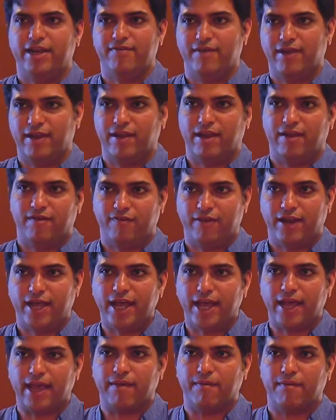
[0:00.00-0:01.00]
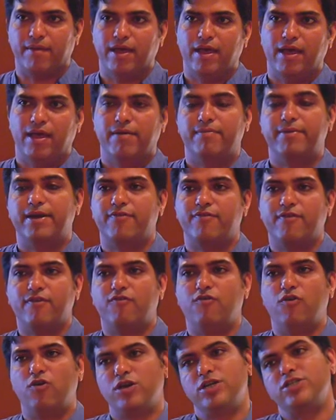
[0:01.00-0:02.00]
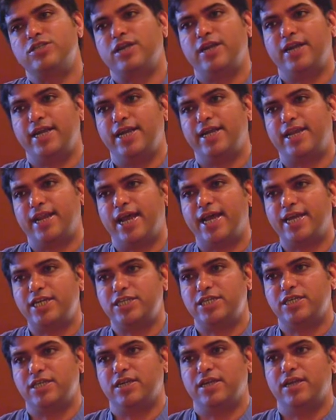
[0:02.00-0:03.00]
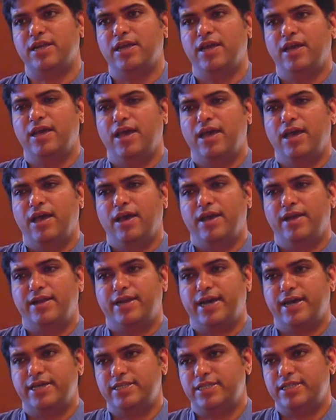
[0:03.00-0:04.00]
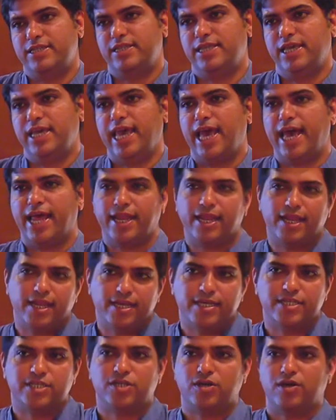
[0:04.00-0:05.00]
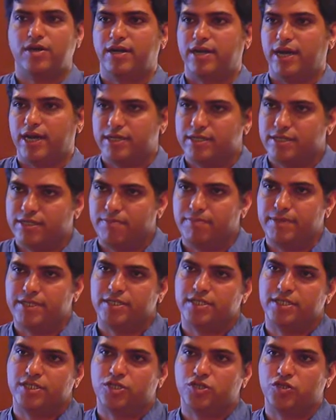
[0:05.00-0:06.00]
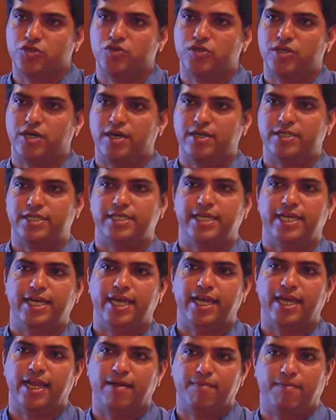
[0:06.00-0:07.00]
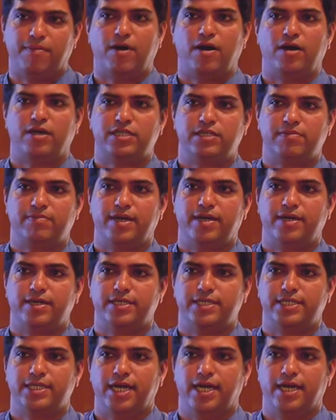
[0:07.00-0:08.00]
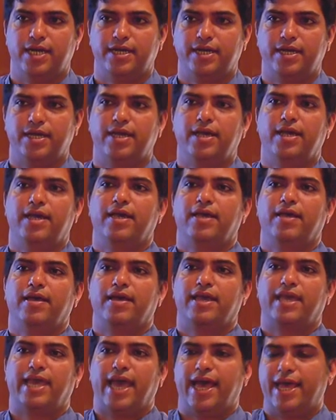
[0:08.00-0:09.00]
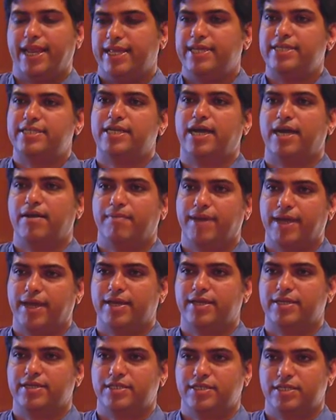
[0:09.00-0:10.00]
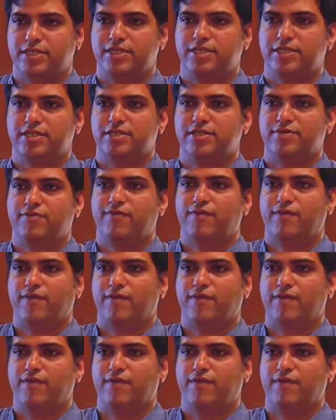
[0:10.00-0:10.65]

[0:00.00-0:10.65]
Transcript: given enough time, but if you're focused on interaction, does the analyst or does the business user seeing an approximate result, can he start making decisions